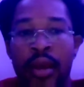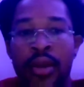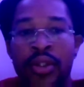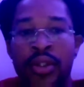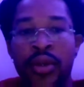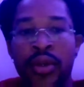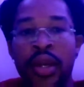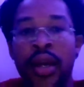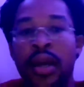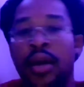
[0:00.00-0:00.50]

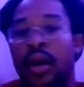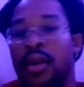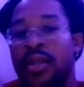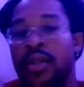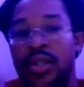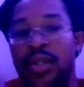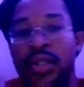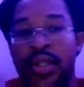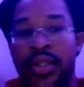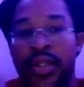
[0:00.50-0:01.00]
it
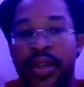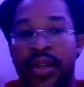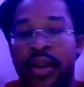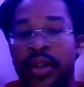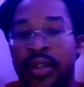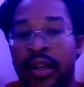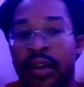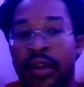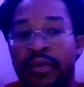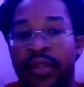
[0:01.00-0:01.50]
causes us to see
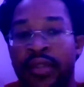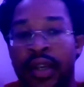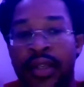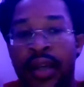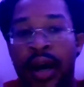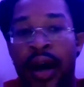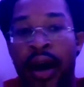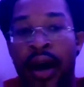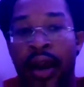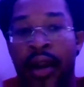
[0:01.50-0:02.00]
ourselves as
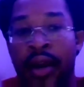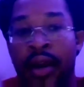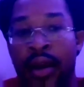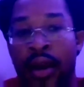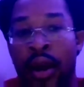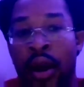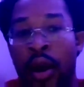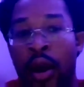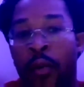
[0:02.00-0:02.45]
higher,